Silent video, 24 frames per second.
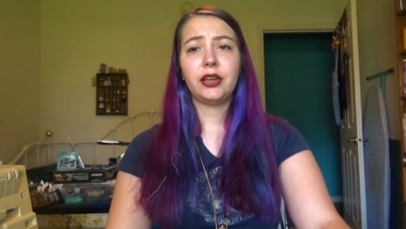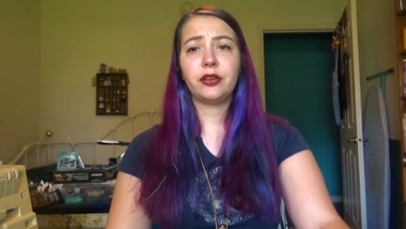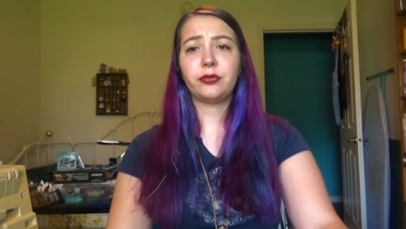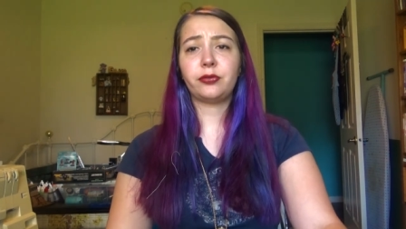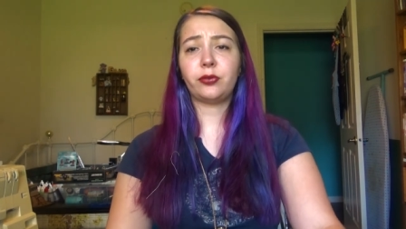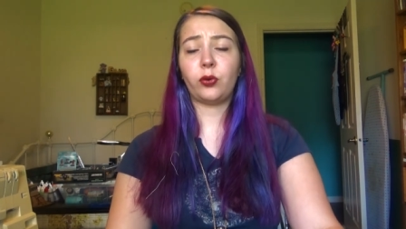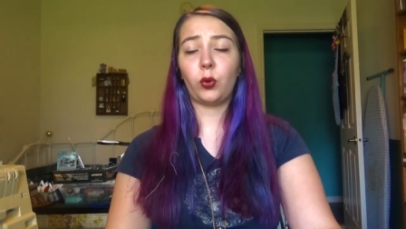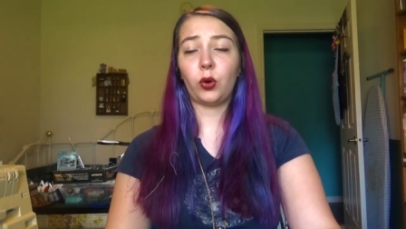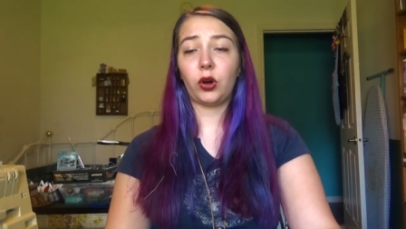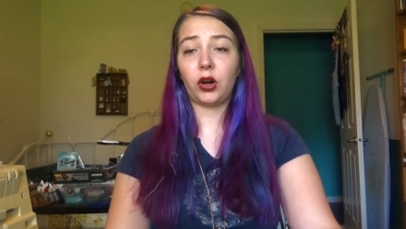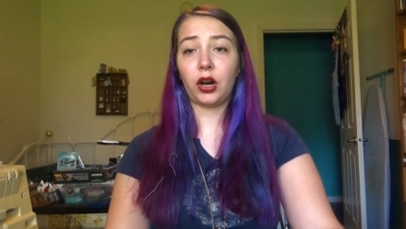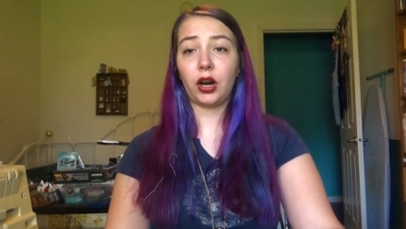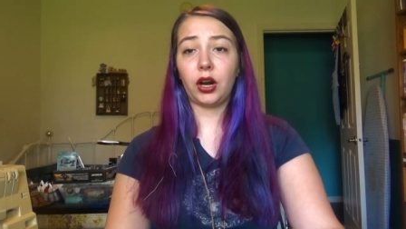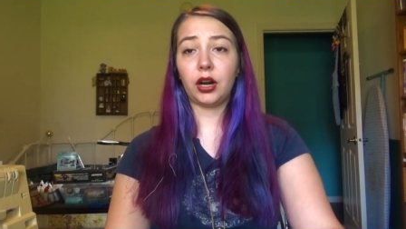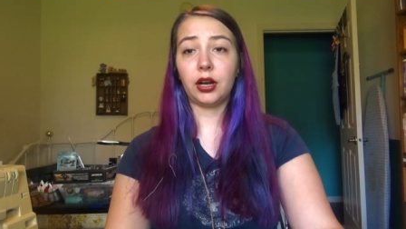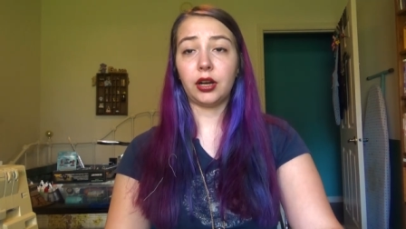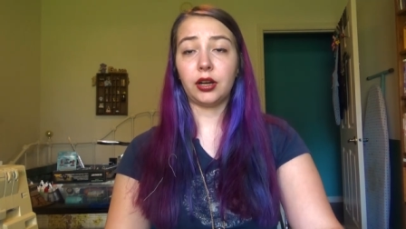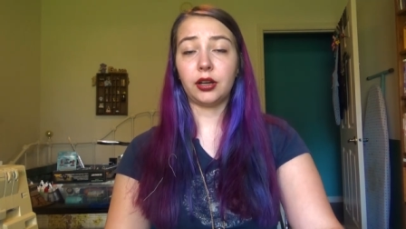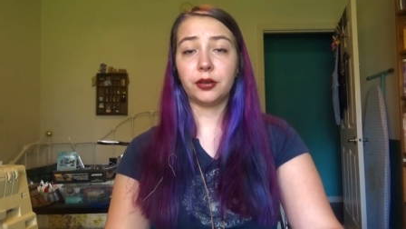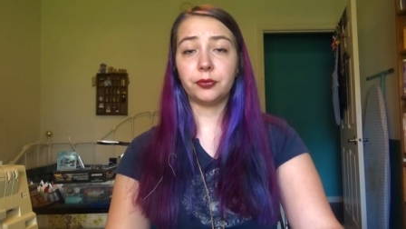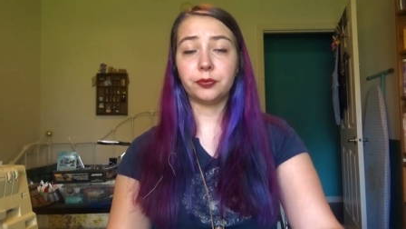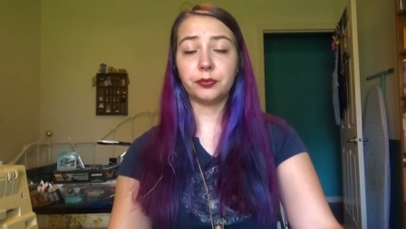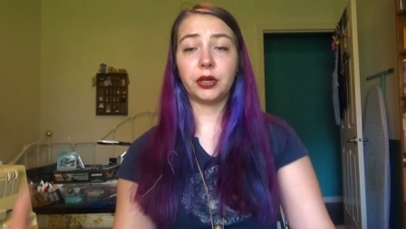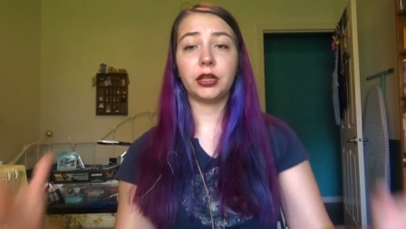for
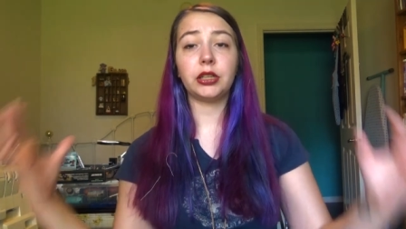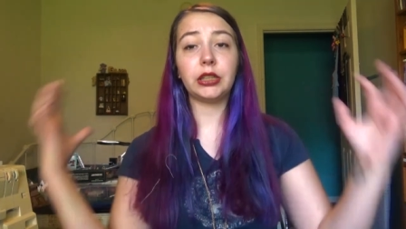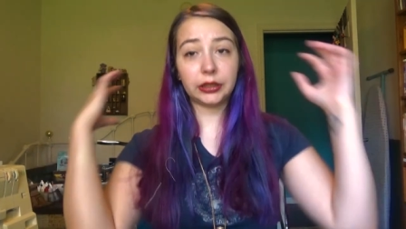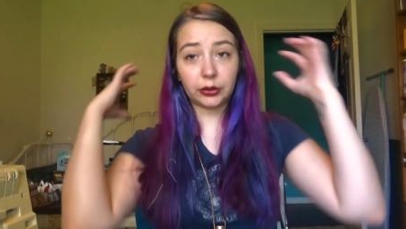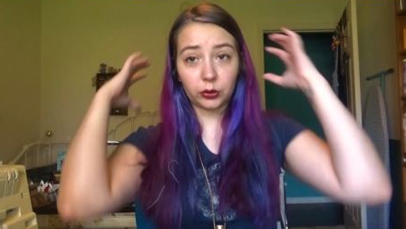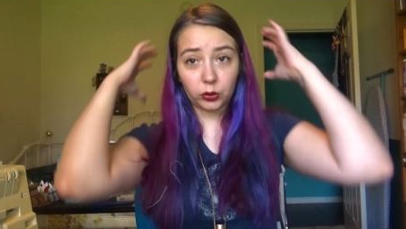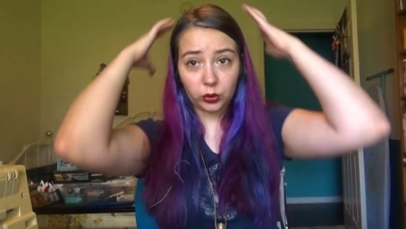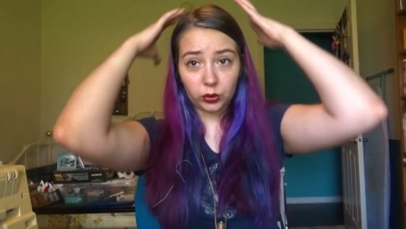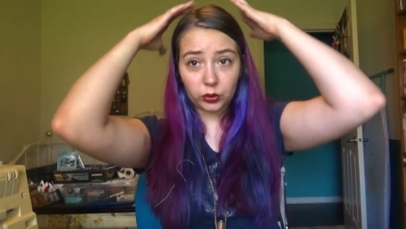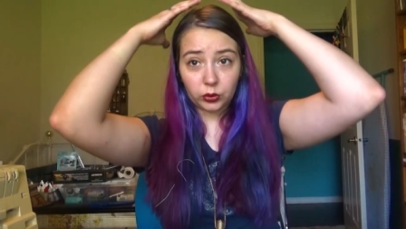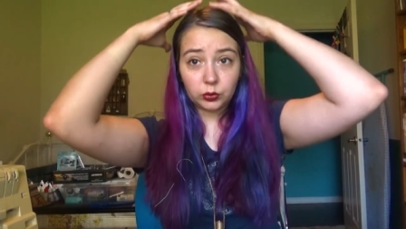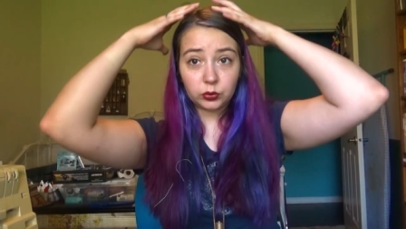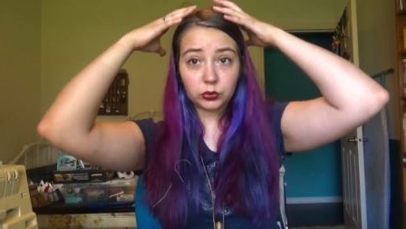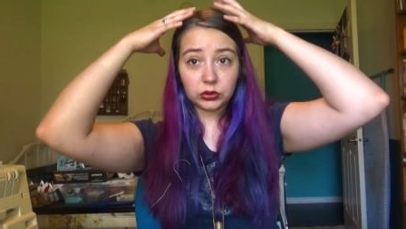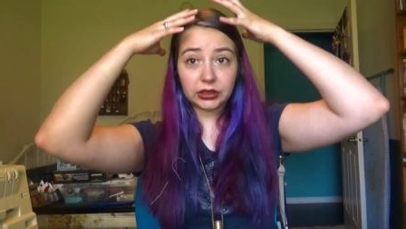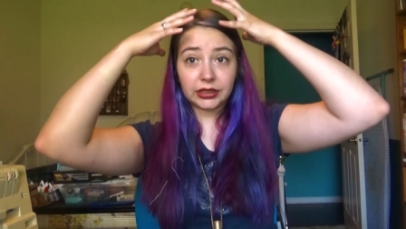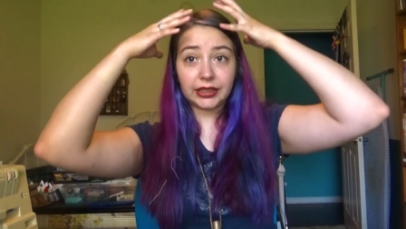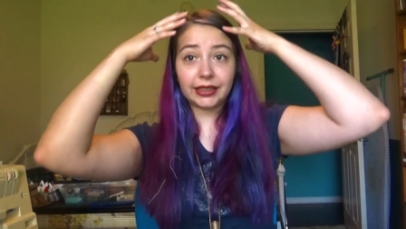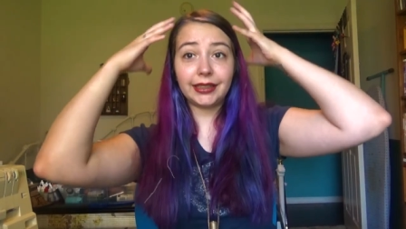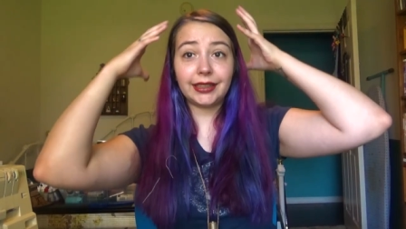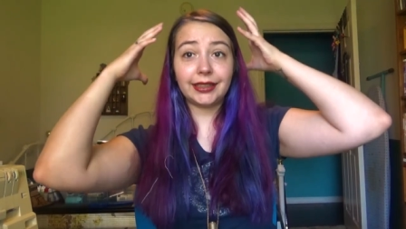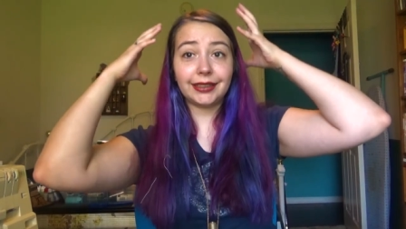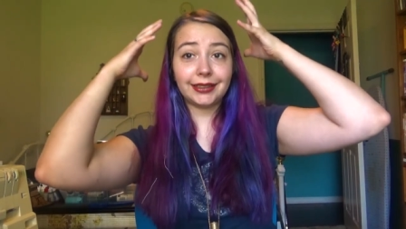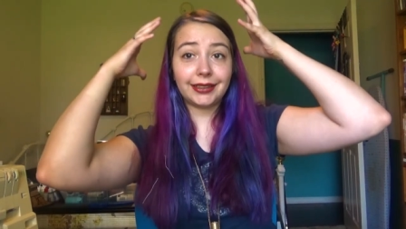um, a little
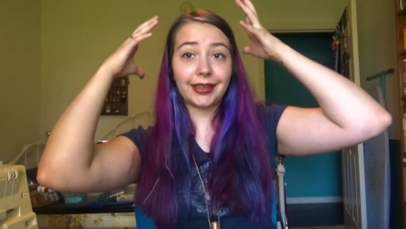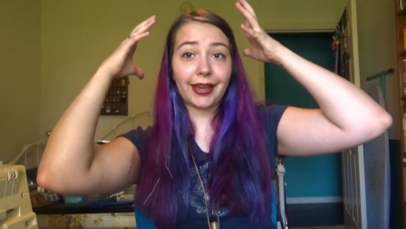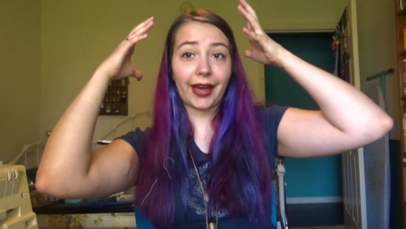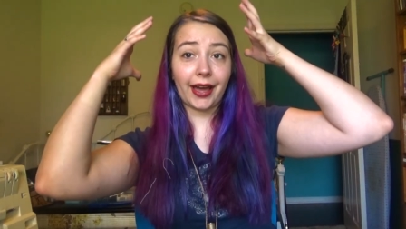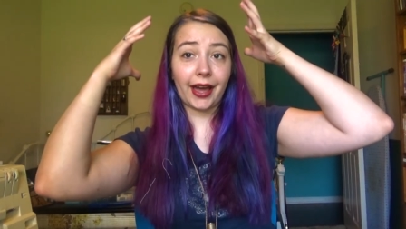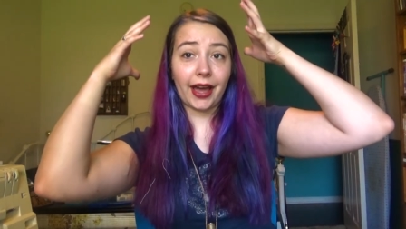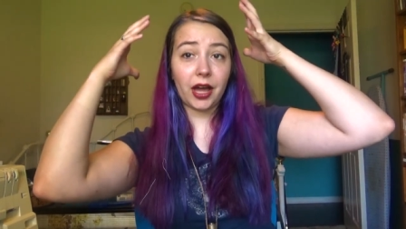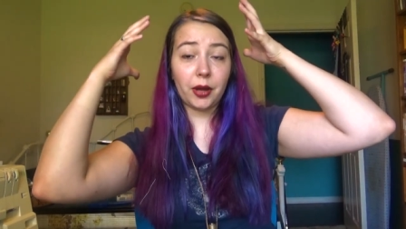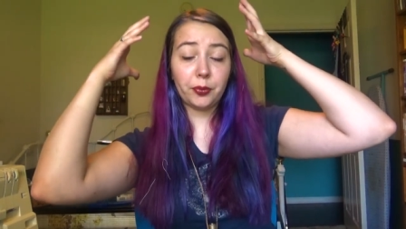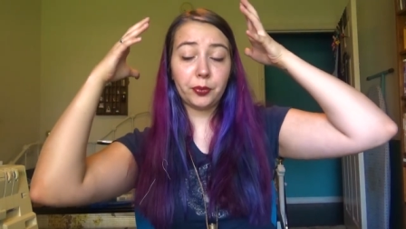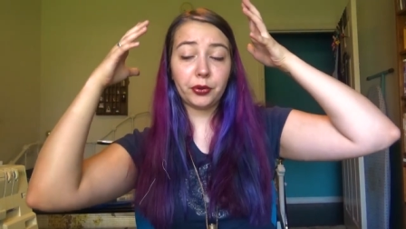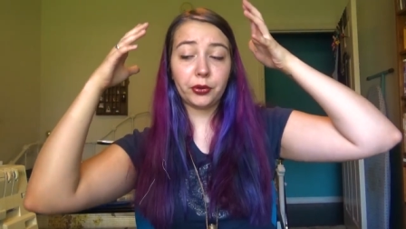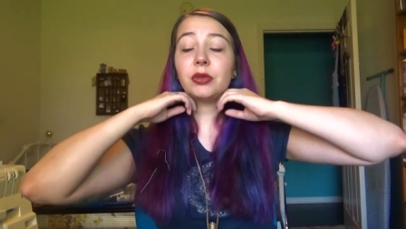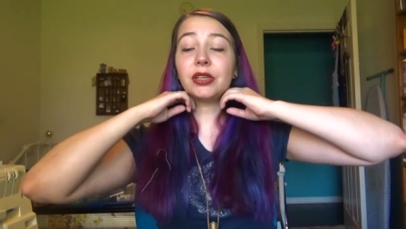linen cap